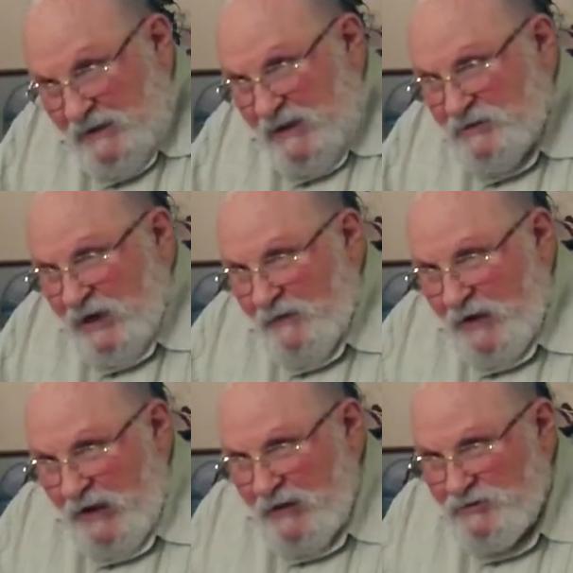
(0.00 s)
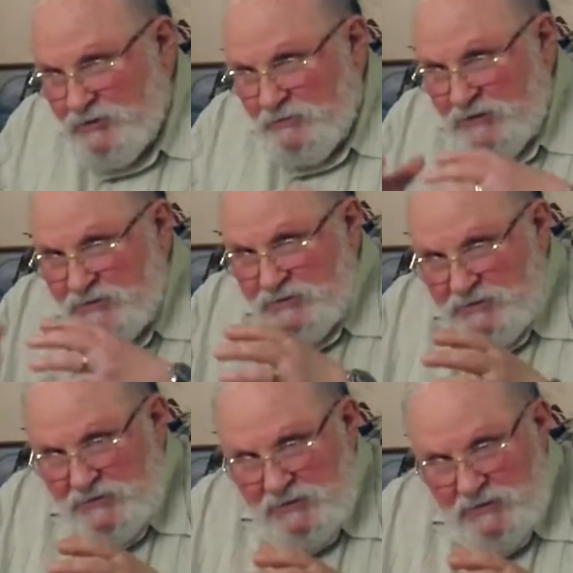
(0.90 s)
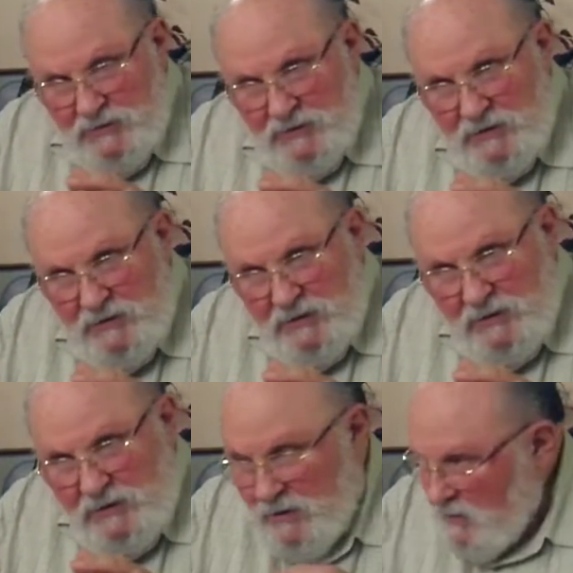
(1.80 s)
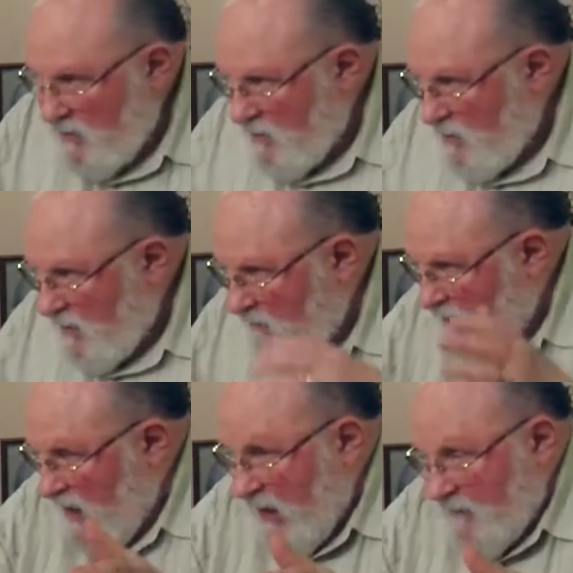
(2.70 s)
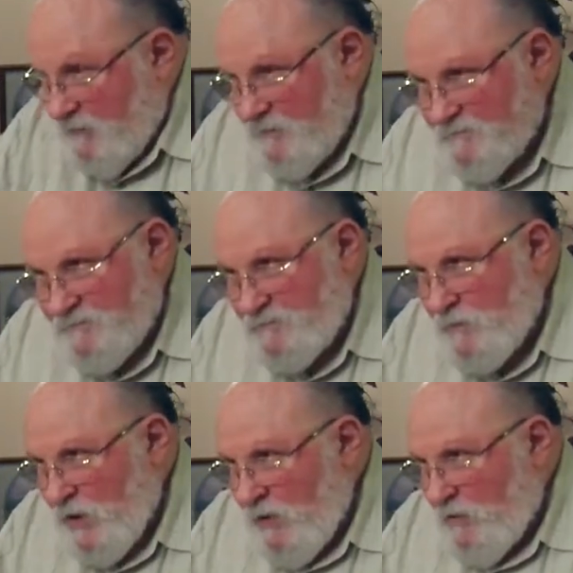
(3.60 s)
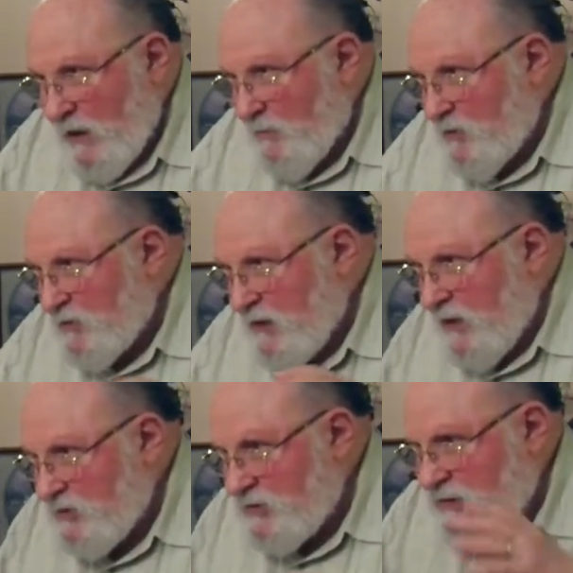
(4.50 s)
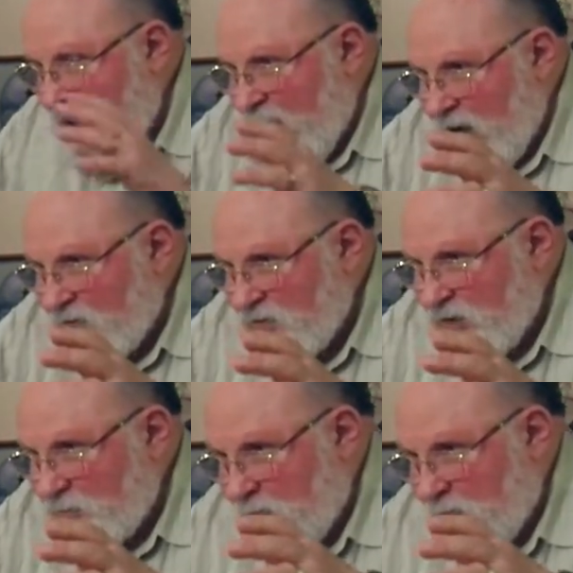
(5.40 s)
These are the issuance of life. Yes. When a person understands, it's